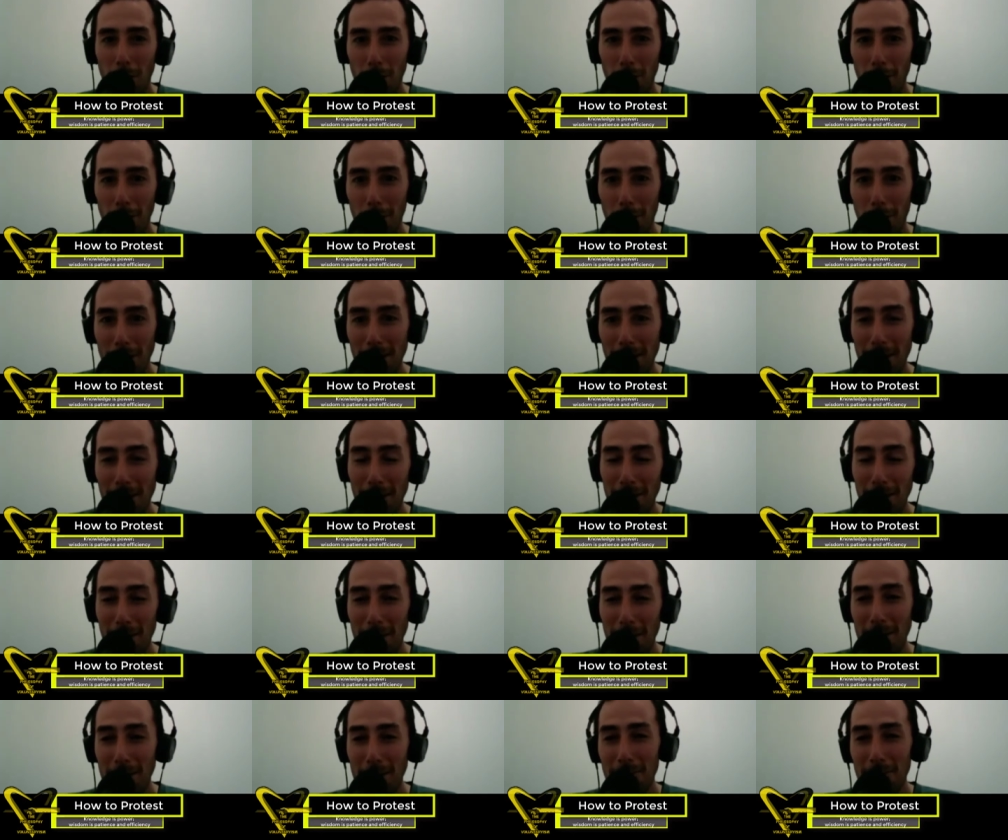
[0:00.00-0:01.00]

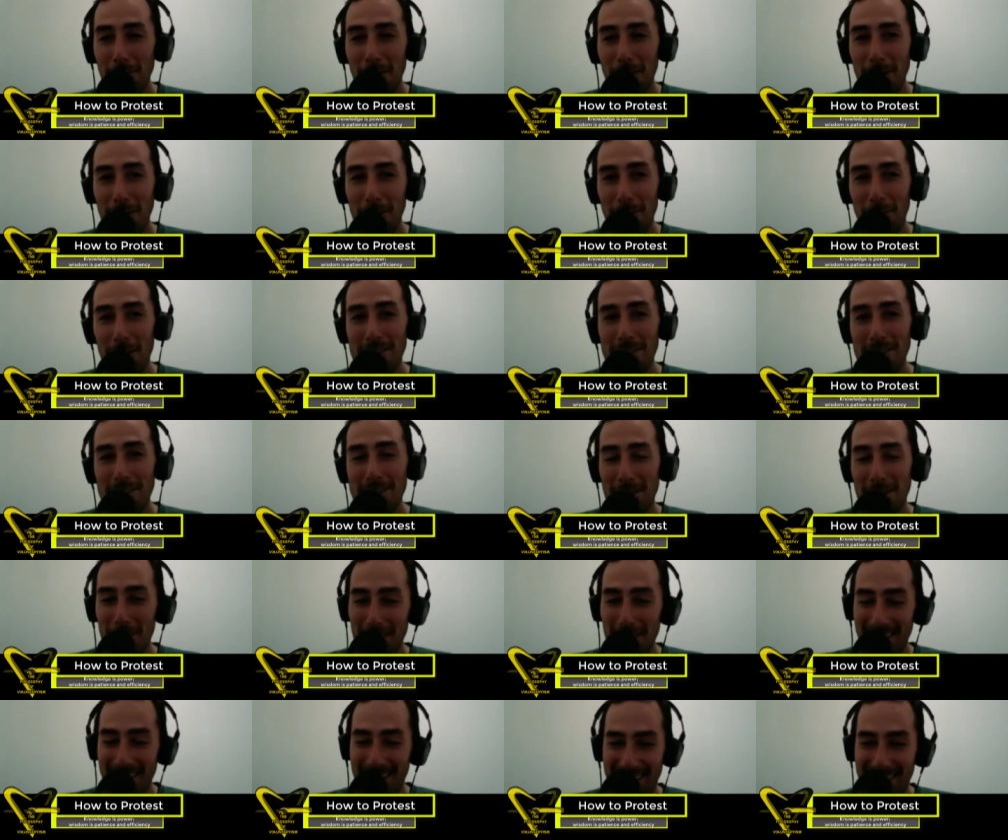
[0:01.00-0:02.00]
I didn't finish it.
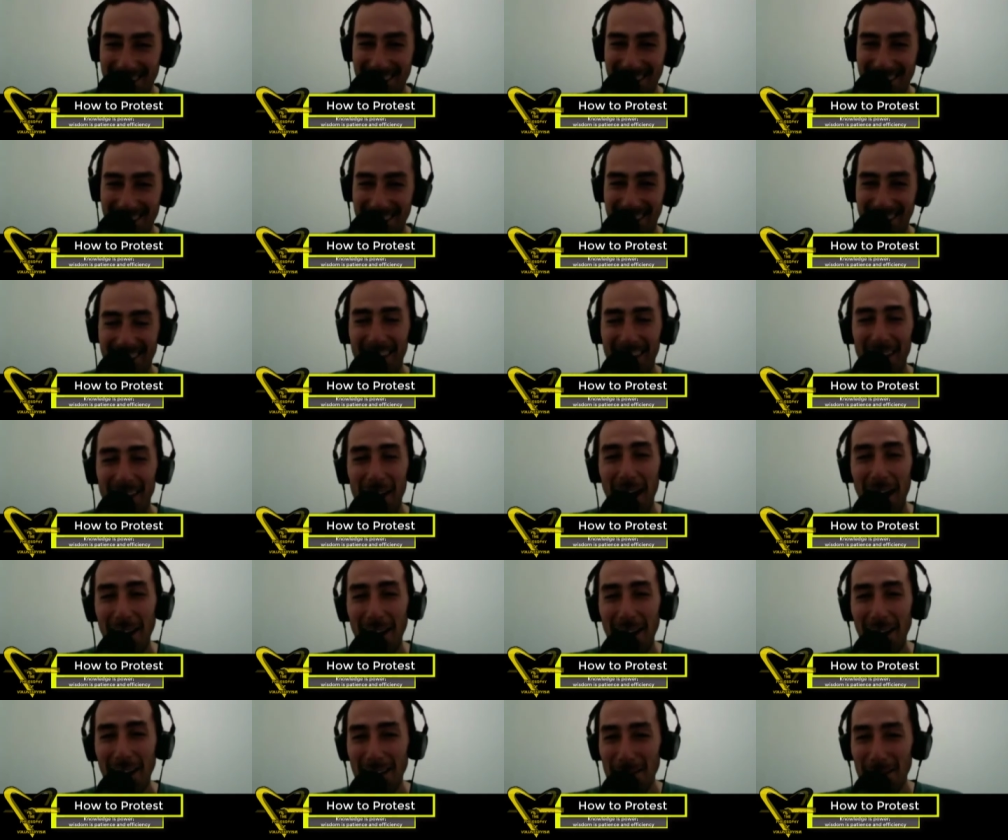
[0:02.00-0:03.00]

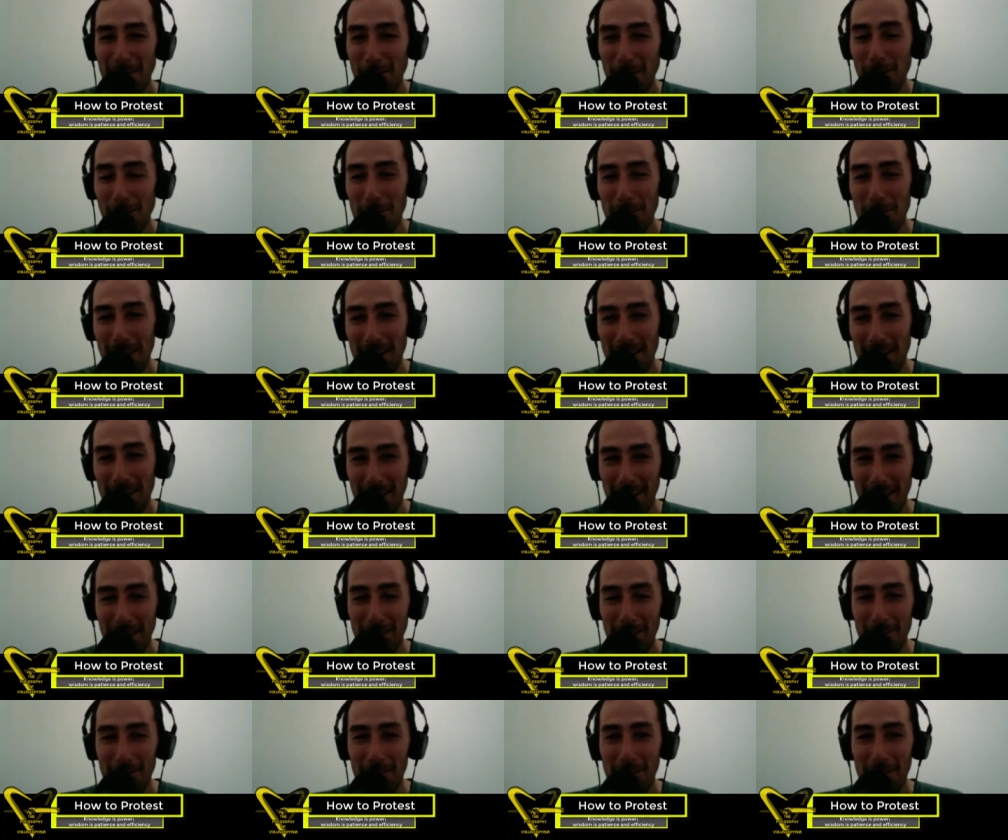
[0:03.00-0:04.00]
I didn't wrap up yet.
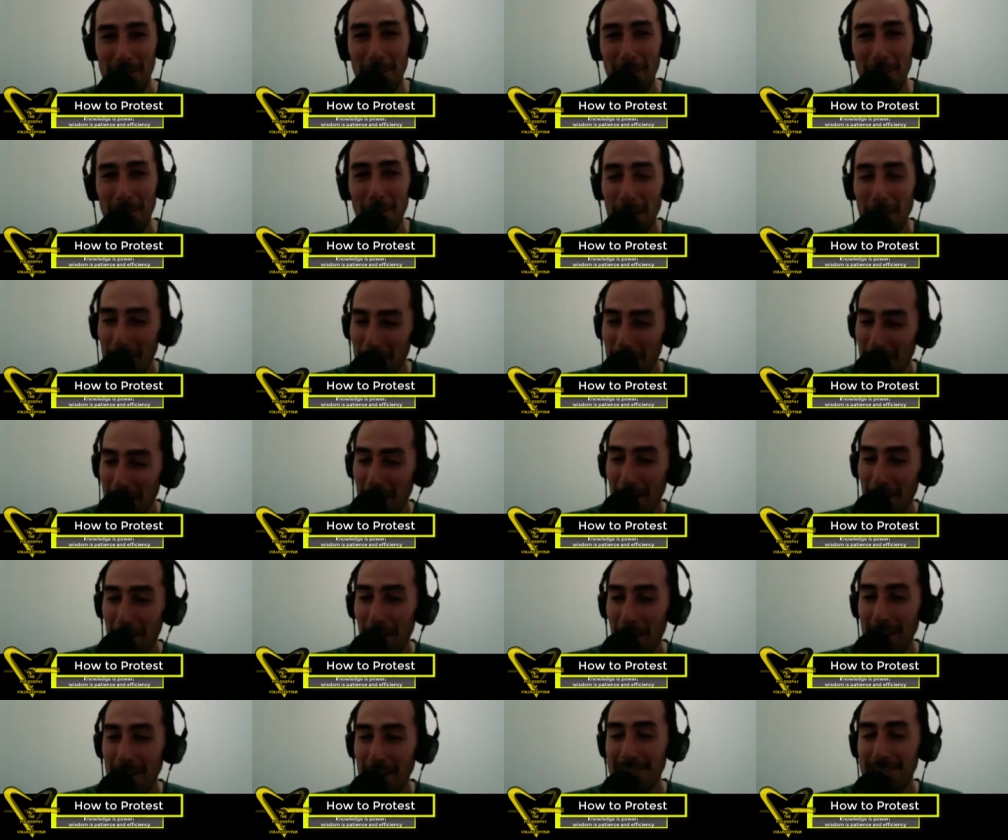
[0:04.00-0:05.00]

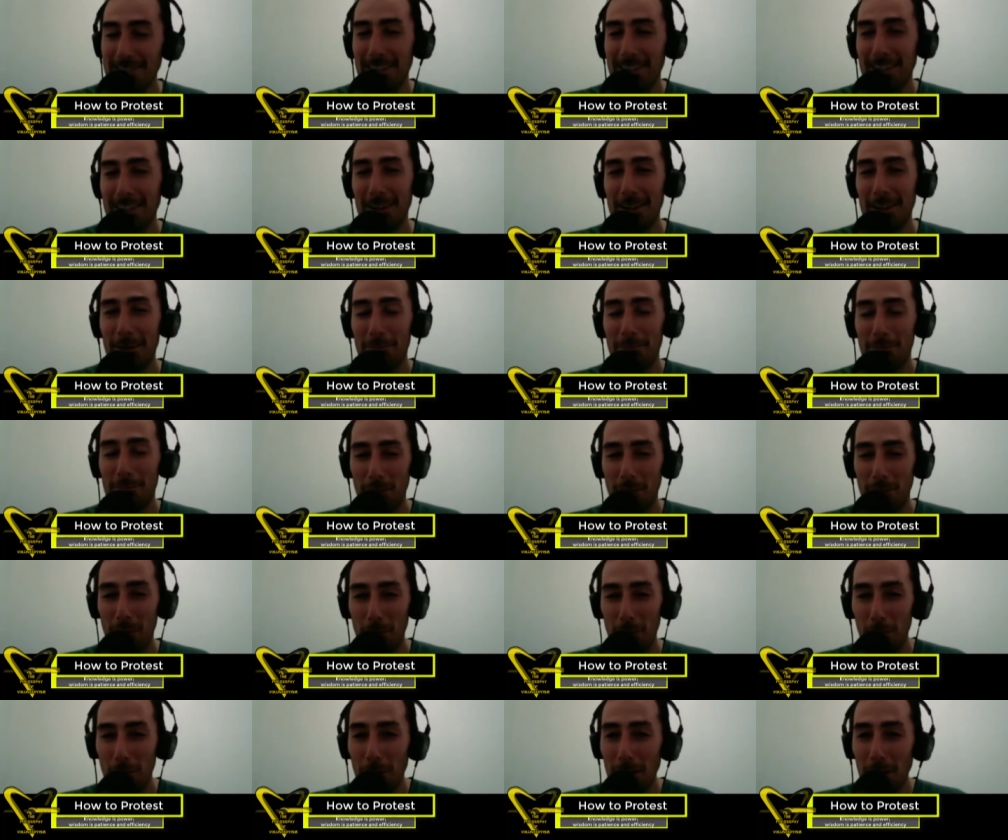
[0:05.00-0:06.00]
Actually,
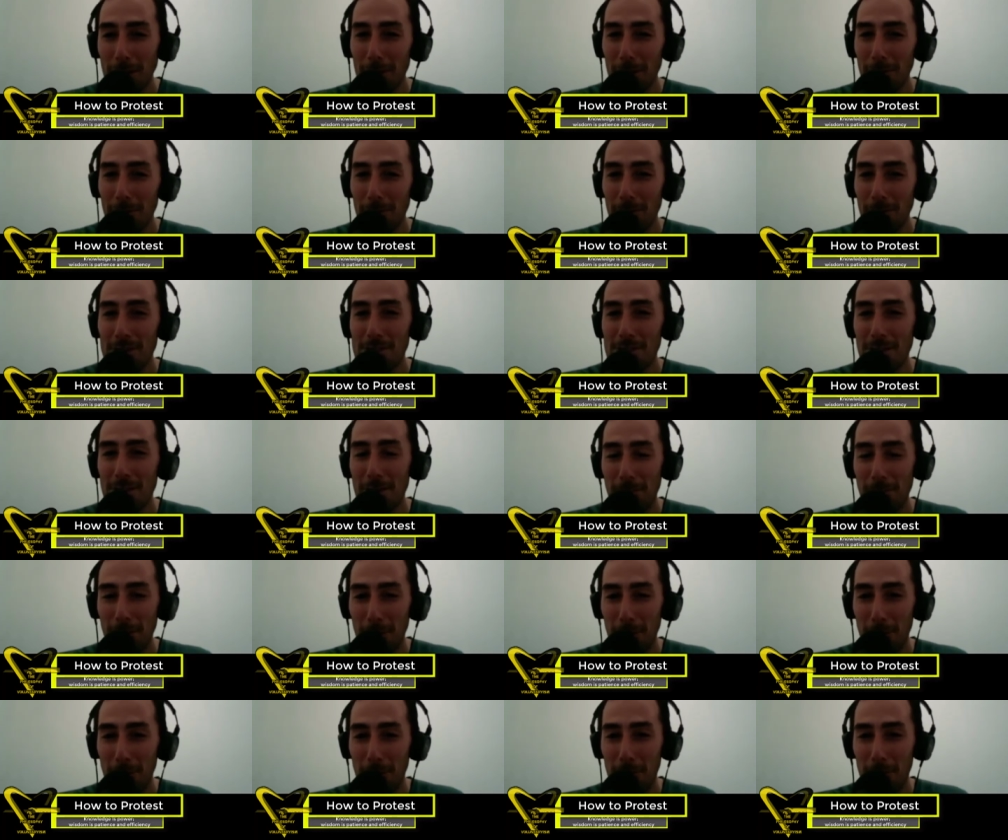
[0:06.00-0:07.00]
why don't you finish up
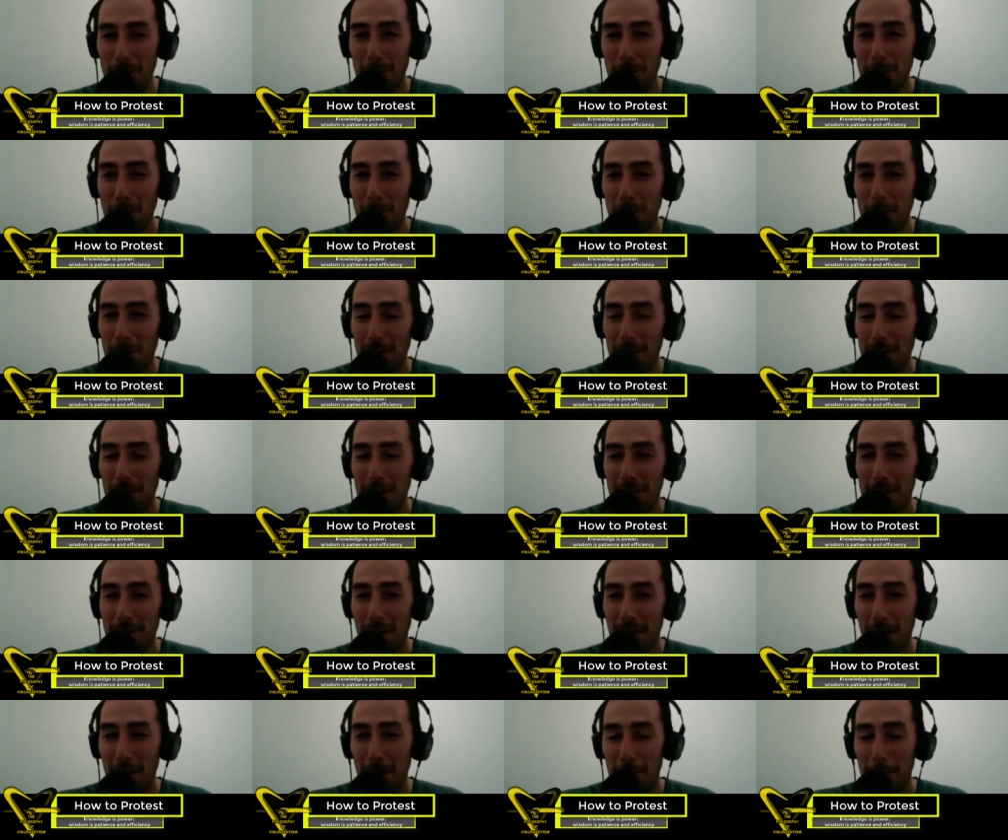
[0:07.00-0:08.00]
with your
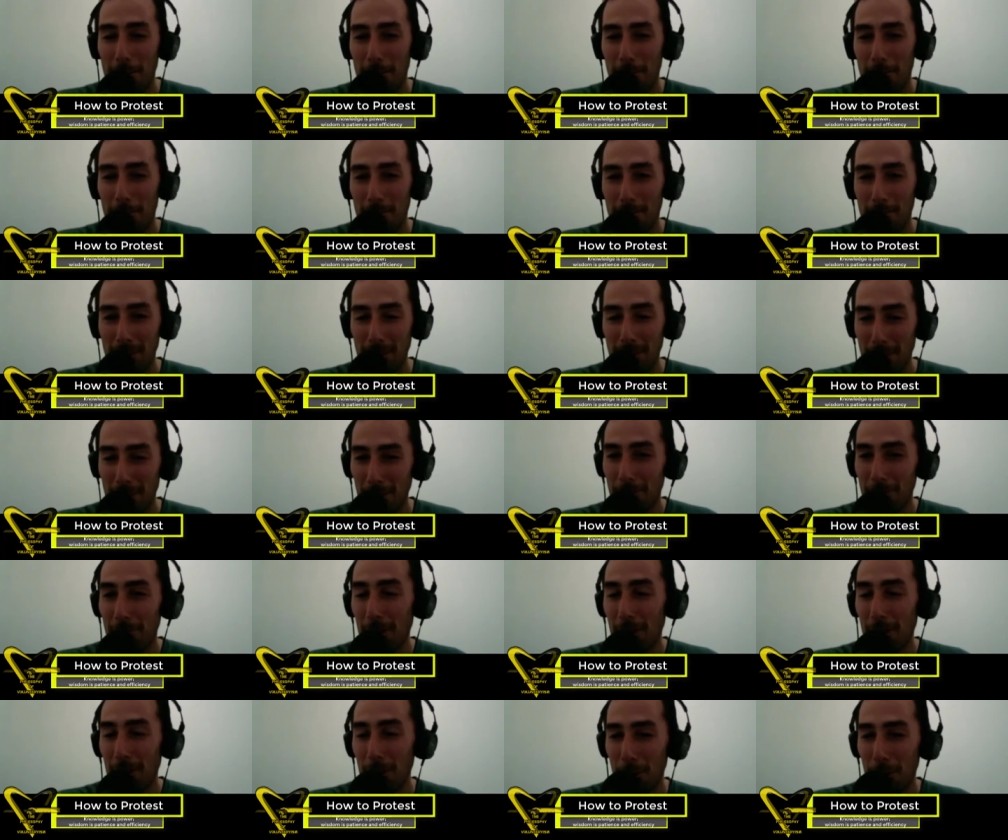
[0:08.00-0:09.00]

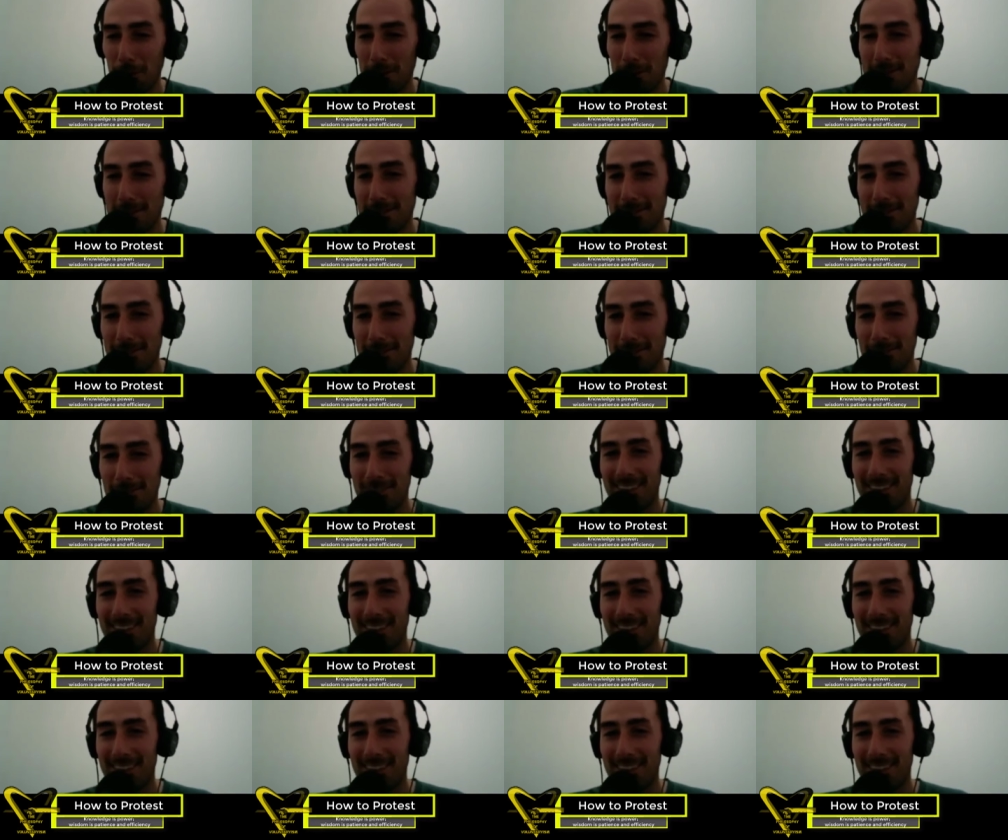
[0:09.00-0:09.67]
final words?